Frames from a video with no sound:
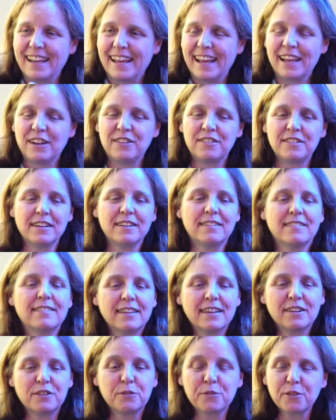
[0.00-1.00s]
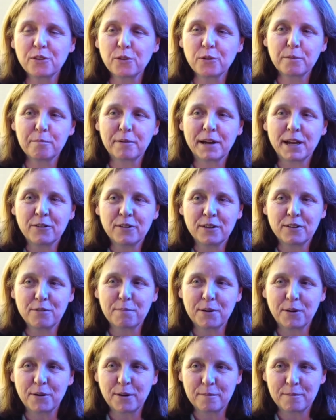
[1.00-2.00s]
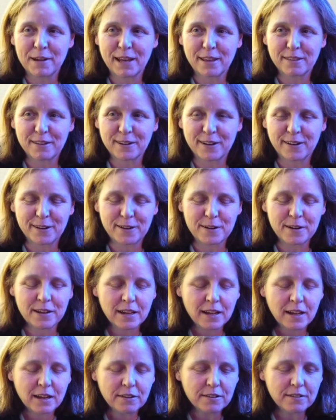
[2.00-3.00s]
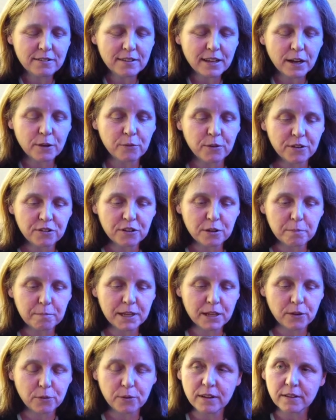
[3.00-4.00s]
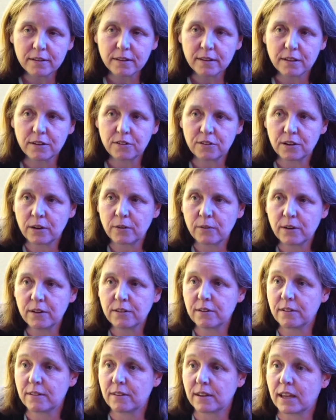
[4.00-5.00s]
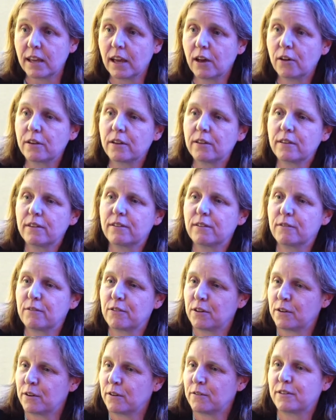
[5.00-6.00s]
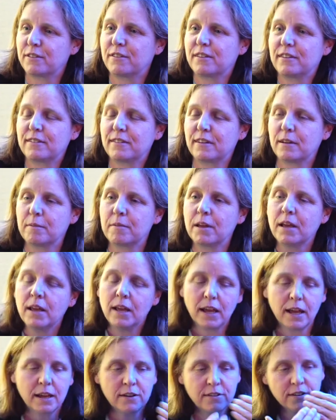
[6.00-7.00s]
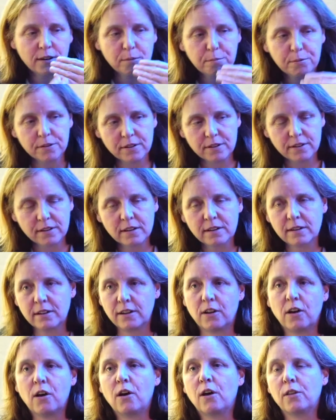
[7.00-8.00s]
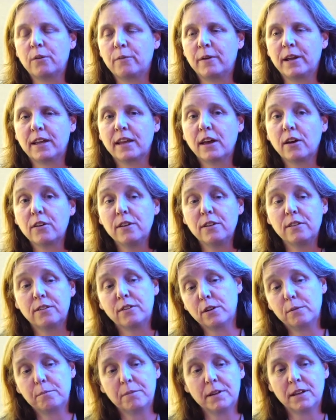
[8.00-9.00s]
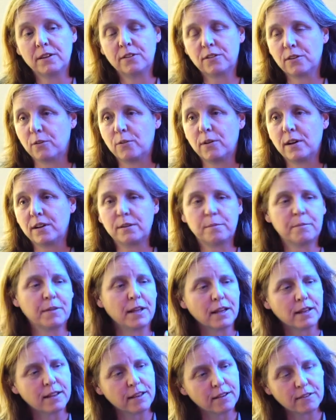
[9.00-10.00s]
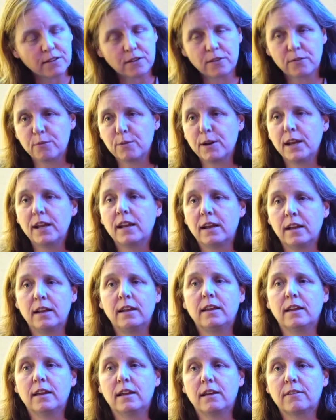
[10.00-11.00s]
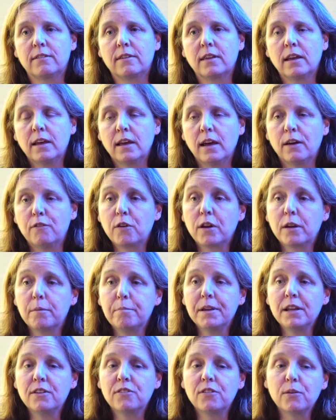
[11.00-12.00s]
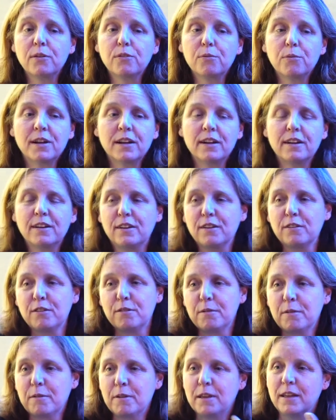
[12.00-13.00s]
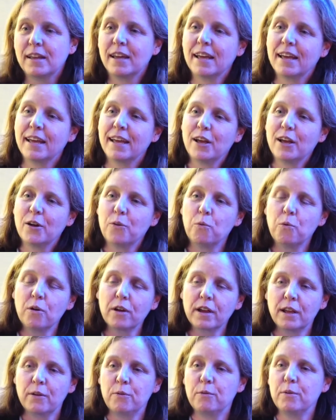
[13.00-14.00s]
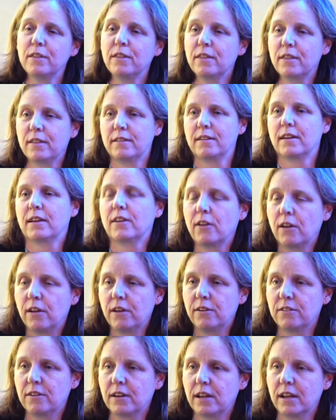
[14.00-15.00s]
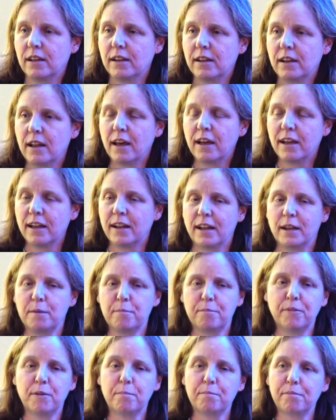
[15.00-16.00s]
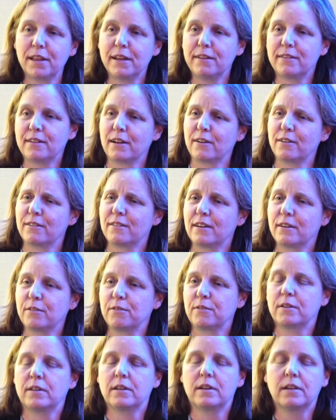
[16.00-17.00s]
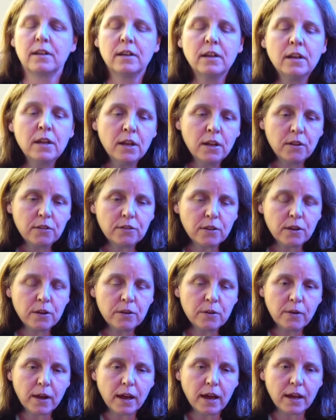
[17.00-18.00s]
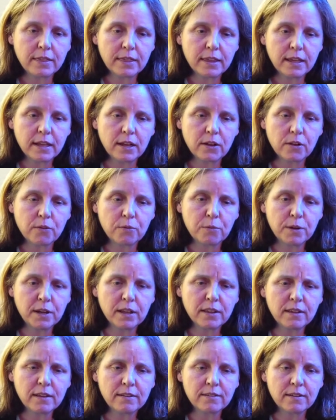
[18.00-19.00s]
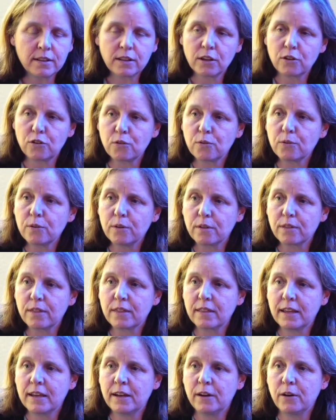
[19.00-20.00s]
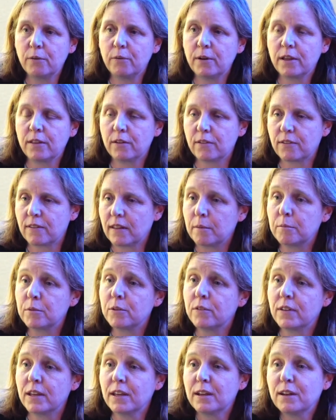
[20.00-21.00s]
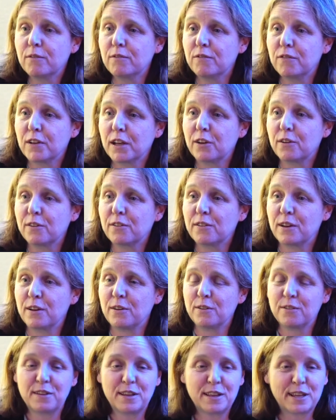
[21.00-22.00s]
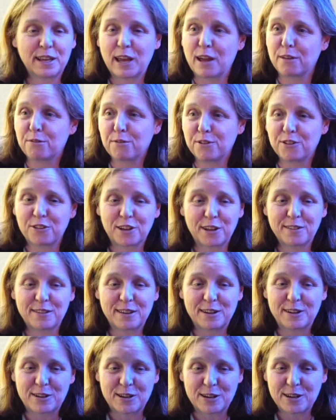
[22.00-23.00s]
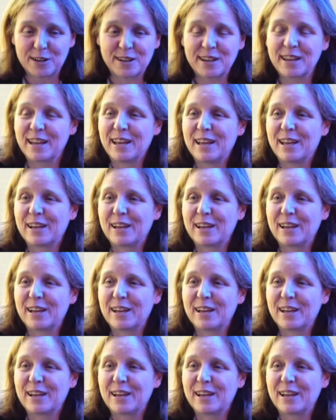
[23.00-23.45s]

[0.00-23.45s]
And she said, she was Lord Byron's poet math daughter. She said, I wish to bequeath to the generations a calculus of the nervous system. And she predicted all the way calculus could be into quantum, like this great ideas of what could be. And she always wanted to see working with technology, not replacing ourselves with it. So I think realizing the truth, you know, whether it's that movie Hidden Figures and you see that Katherine Johnson did yeah.